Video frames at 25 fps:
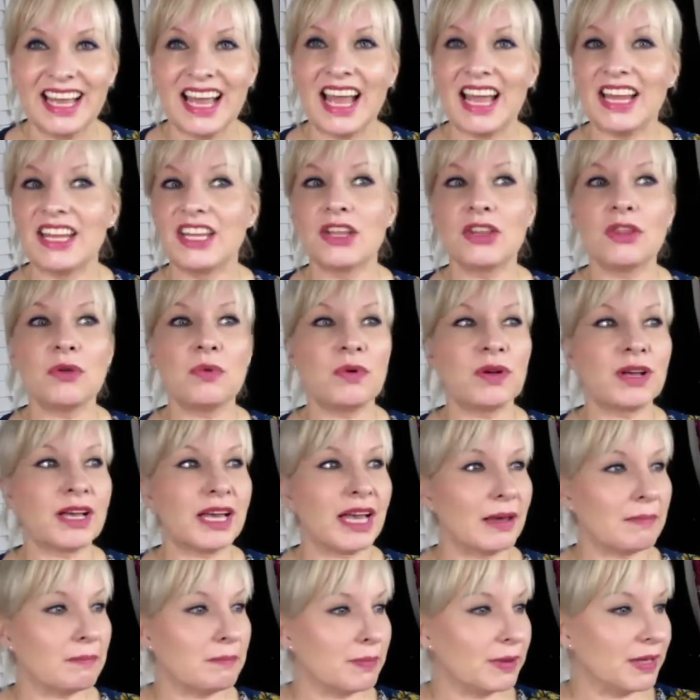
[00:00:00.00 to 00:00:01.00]
Another one
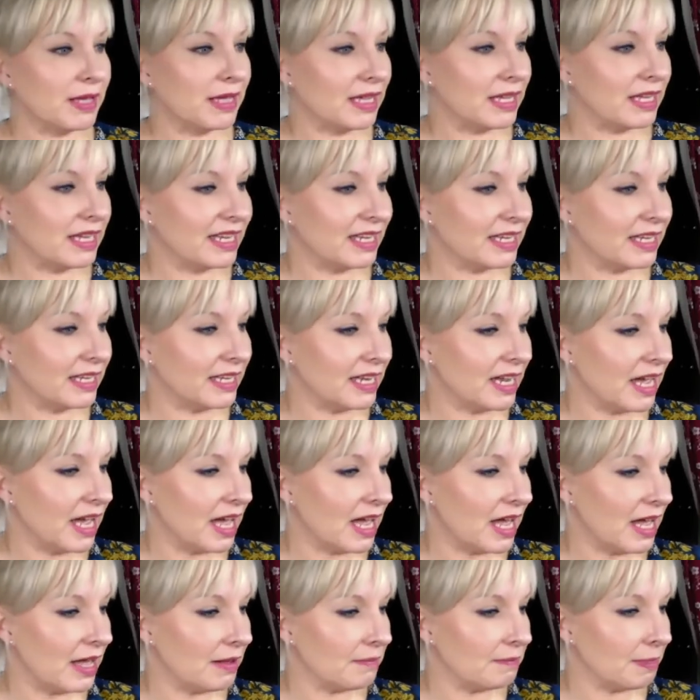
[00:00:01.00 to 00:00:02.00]
can be,
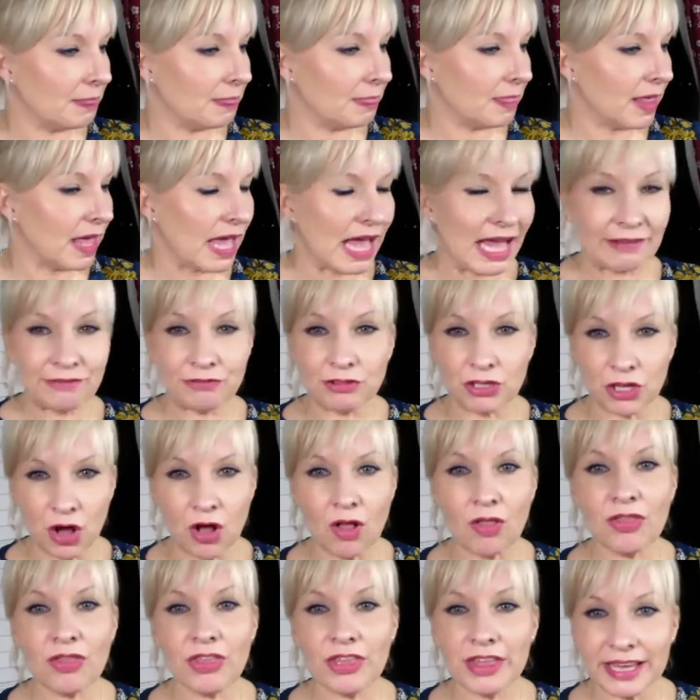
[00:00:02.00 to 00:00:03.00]
I've
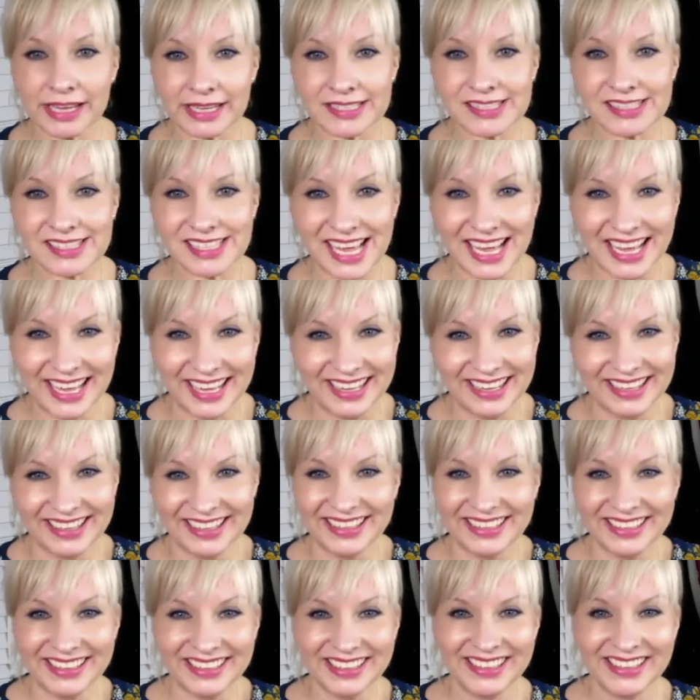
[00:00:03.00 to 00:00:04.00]
got this.
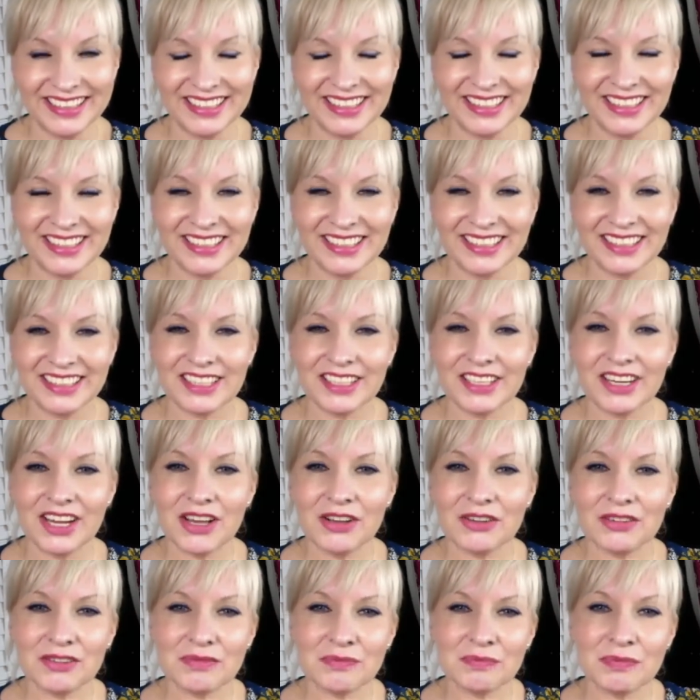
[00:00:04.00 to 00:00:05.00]
You
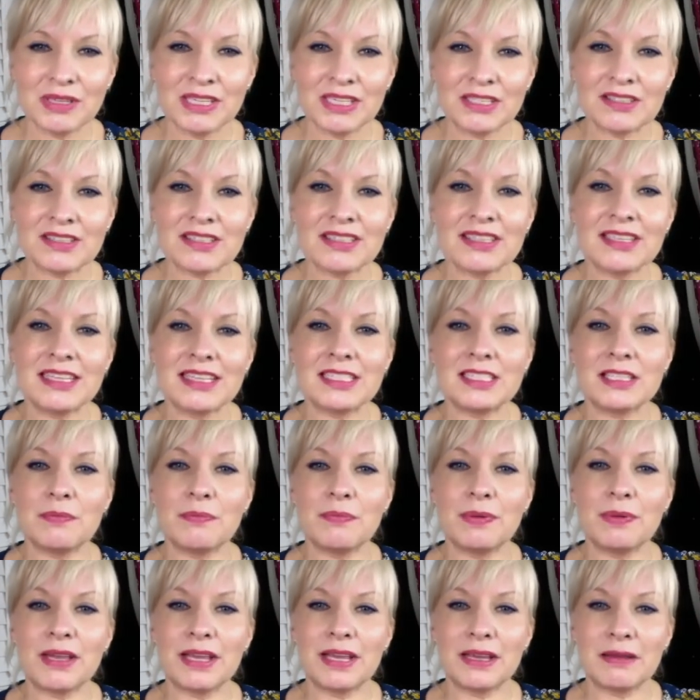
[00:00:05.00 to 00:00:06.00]
know, but it doesn't need to
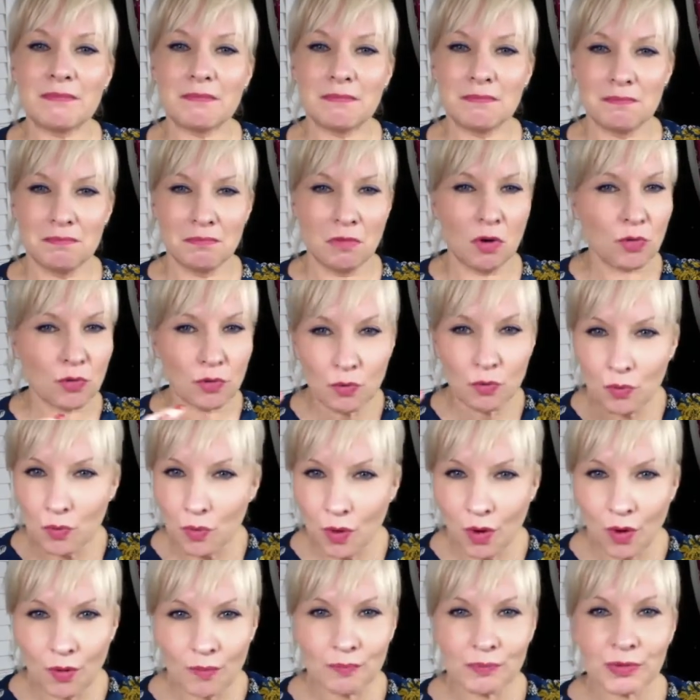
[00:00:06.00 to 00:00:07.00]
be more than
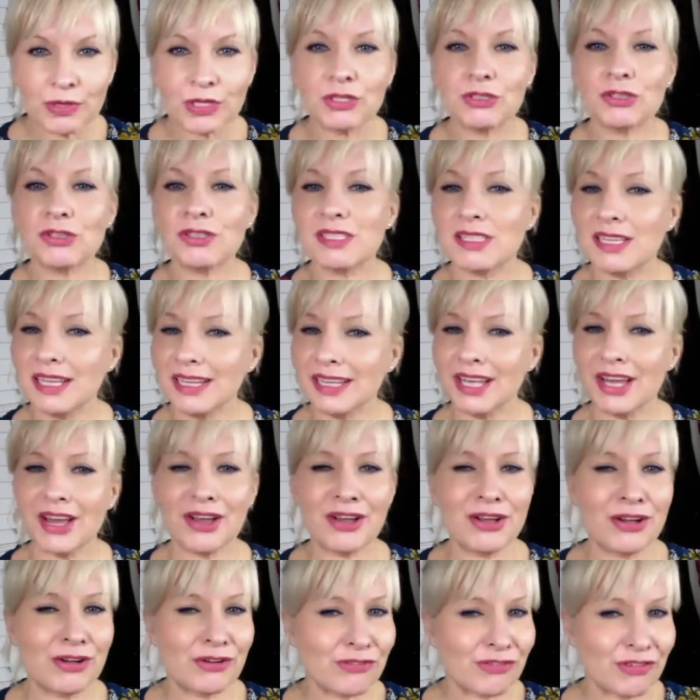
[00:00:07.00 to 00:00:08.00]
one, but you just say it
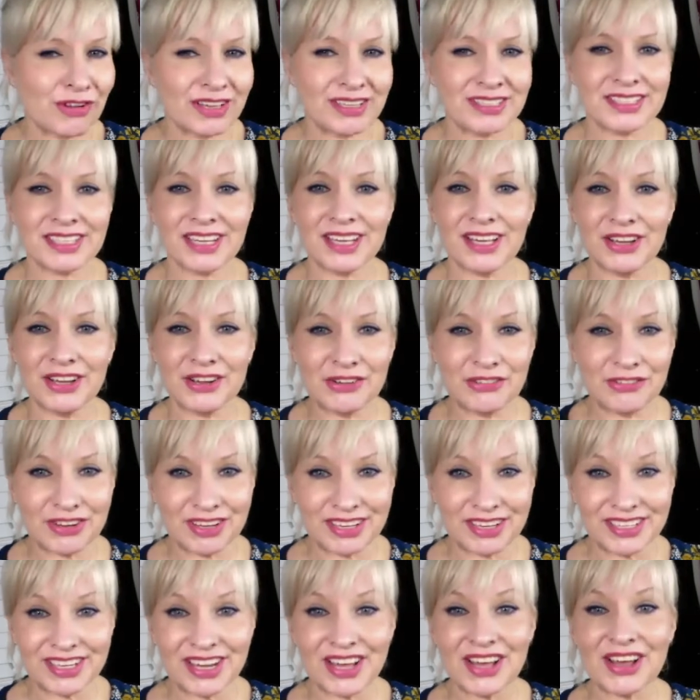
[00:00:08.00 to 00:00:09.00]
over and over
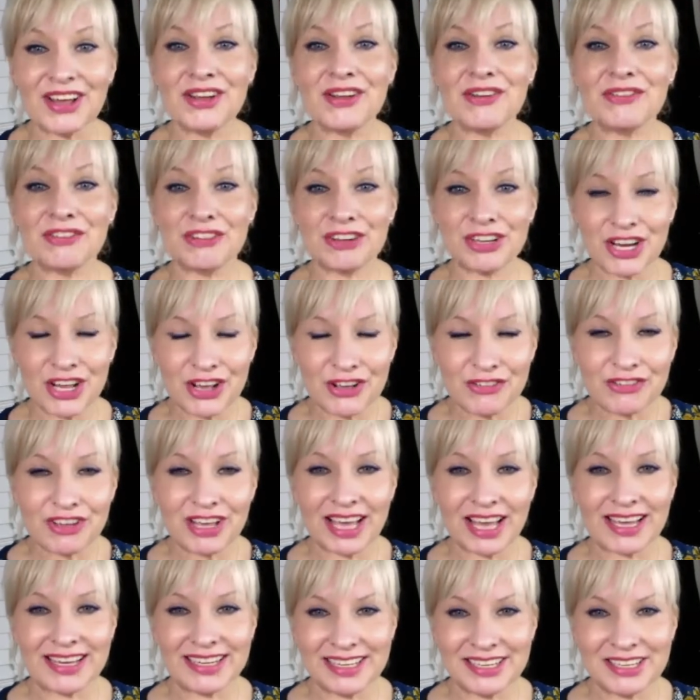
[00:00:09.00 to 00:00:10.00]
and over and over
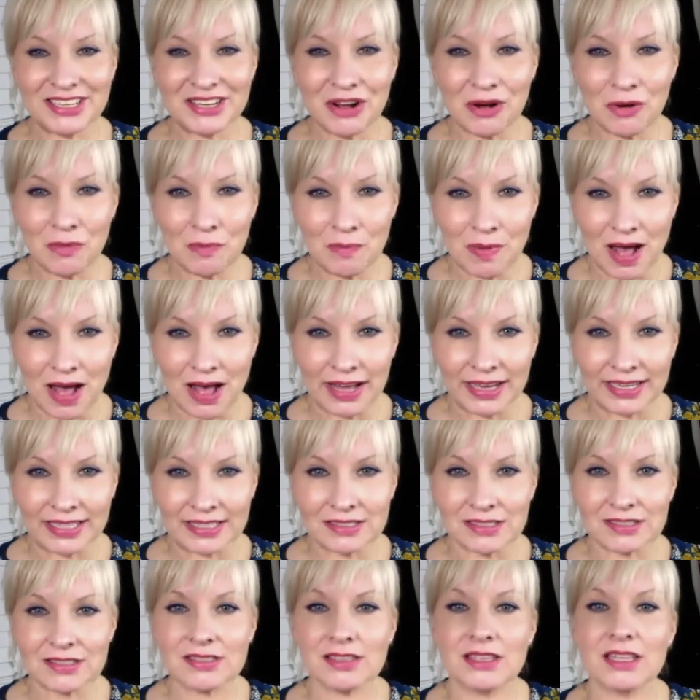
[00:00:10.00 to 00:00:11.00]
again in your mind
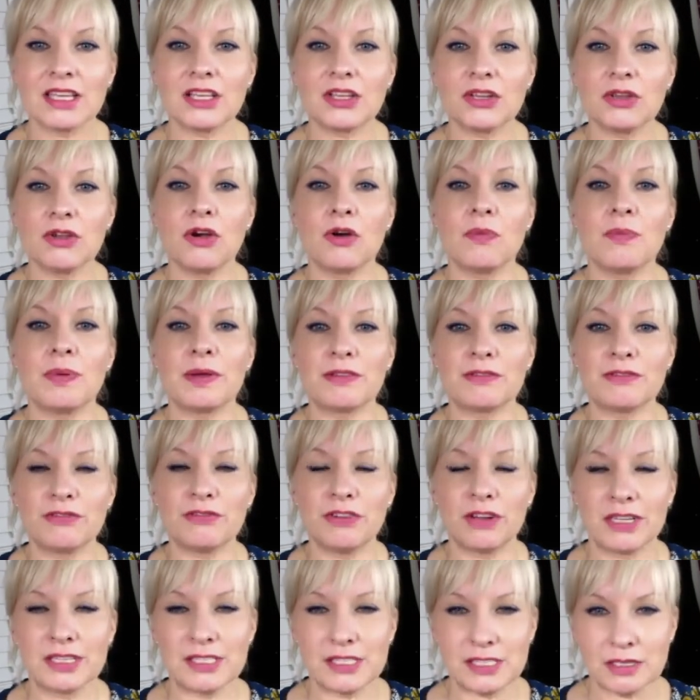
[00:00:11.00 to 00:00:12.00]
that you're being
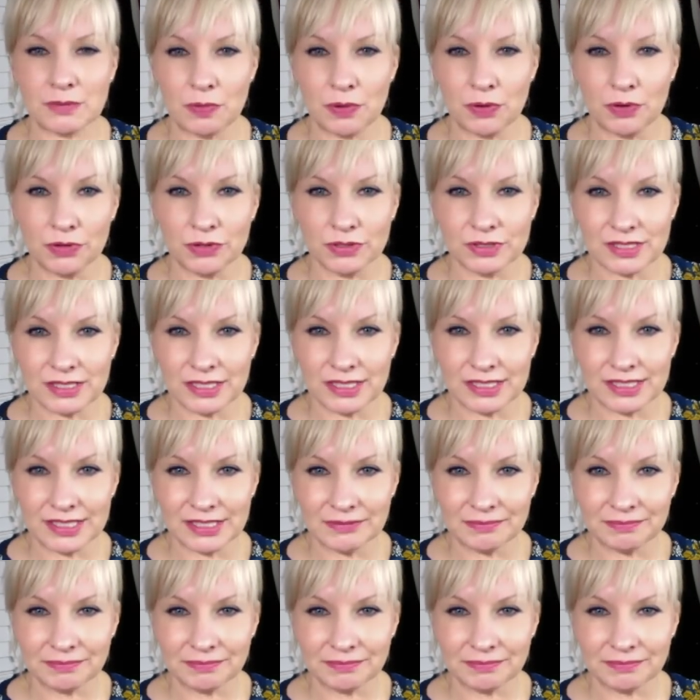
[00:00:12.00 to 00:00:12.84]
fully supported.